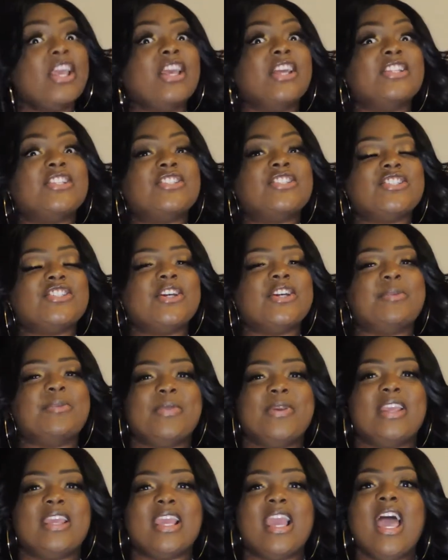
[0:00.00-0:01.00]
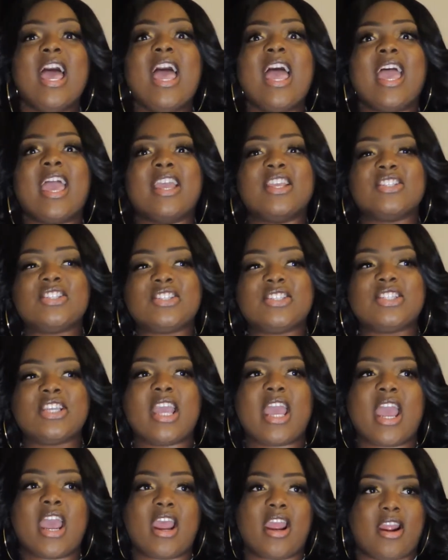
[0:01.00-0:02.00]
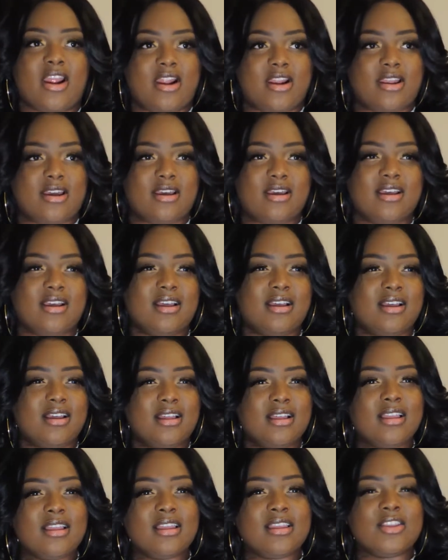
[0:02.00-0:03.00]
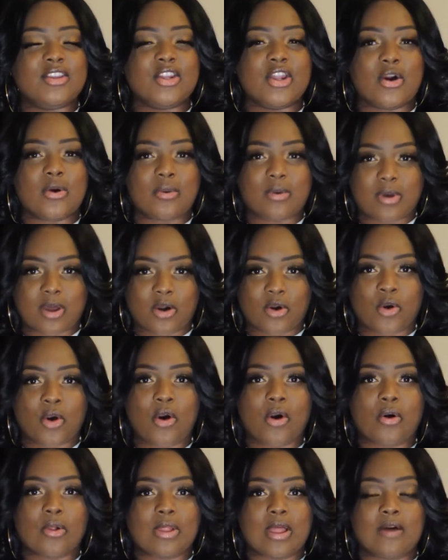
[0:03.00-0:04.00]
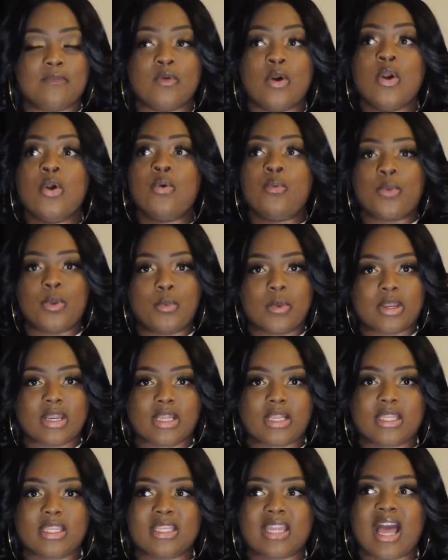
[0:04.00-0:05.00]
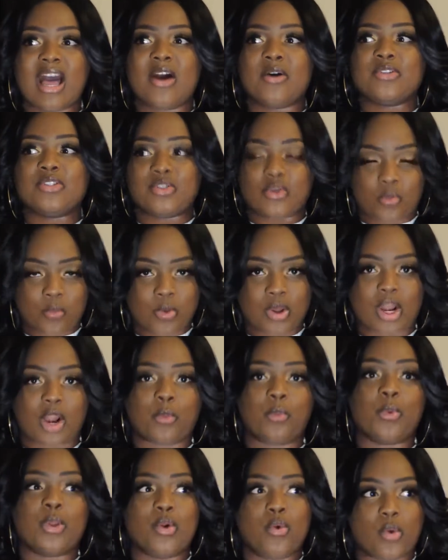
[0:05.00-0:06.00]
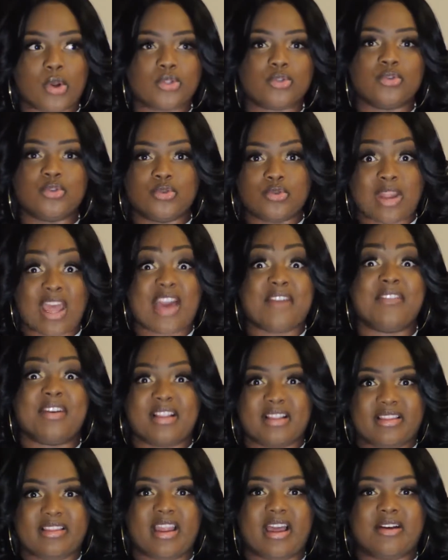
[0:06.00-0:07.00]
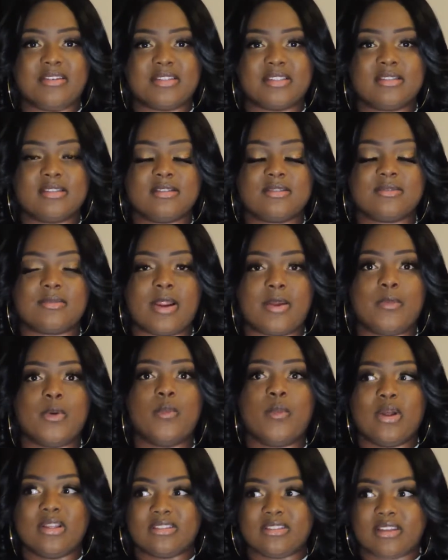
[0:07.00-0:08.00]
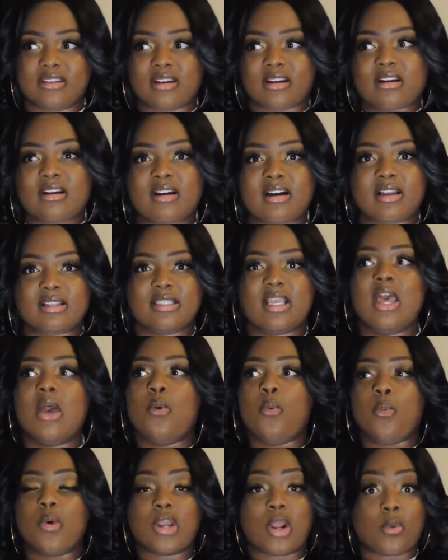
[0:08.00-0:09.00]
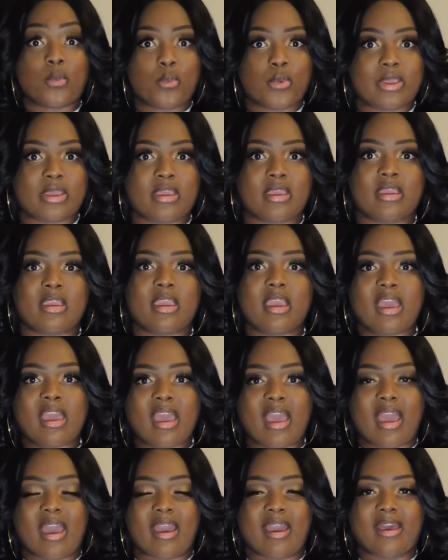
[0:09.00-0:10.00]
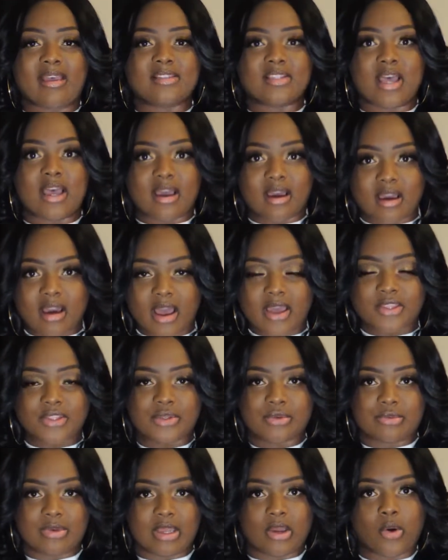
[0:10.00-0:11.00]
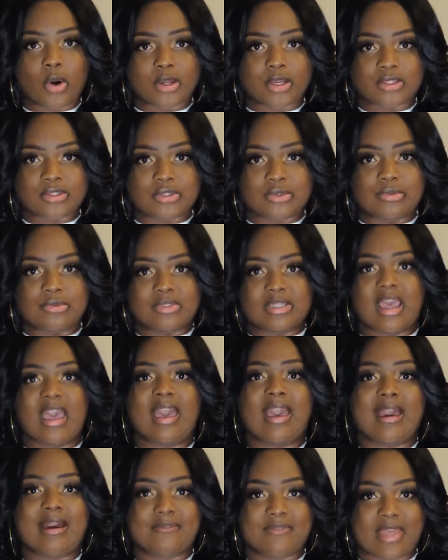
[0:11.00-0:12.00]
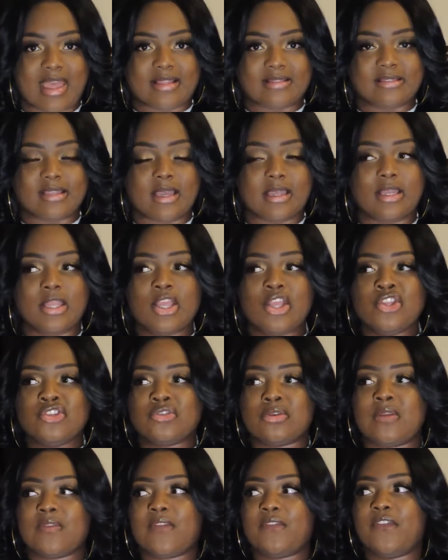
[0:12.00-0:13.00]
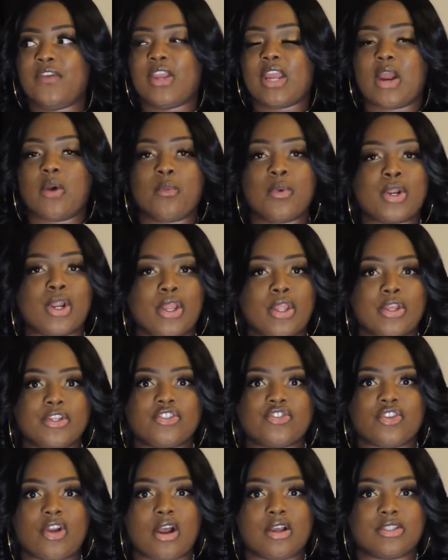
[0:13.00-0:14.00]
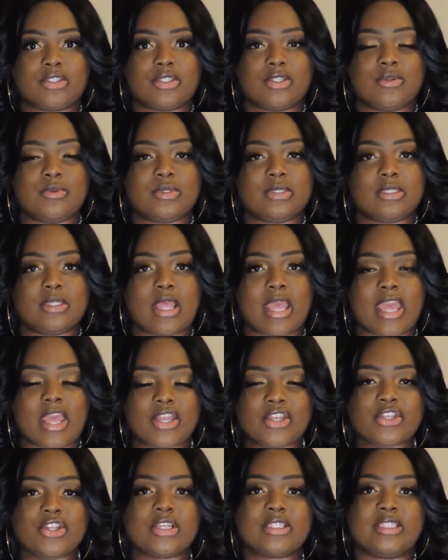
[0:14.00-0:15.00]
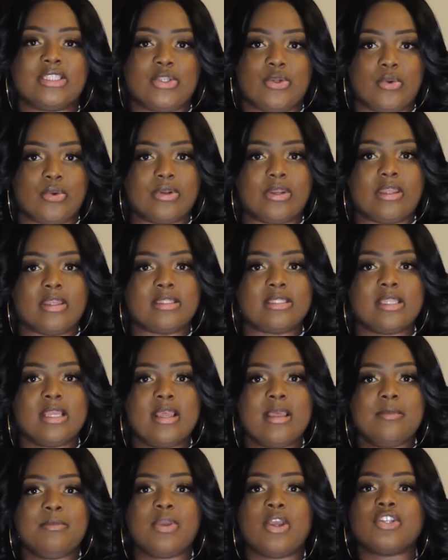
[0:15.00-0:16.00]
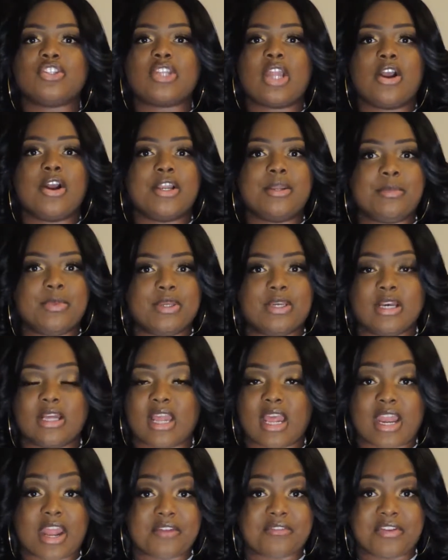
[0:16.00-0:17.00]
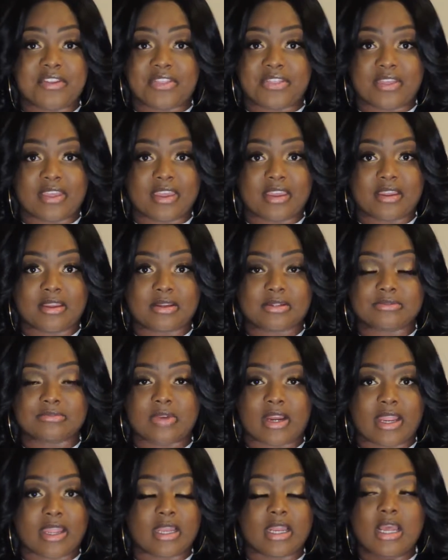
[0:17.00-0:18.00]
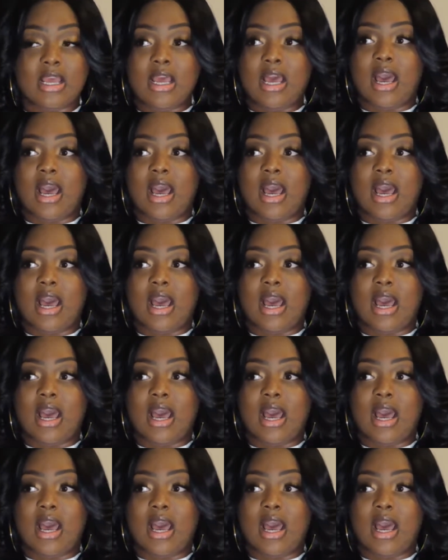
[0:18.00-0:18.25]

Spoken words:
a shared, goal of, we want a clean house, so what are we going to do to have a clean house, right? We want dinner cooked, what are we as a unit going to do to have that done? So you have to figure out what are your strong suits in your singleness, because you're not going to be good at everything, right?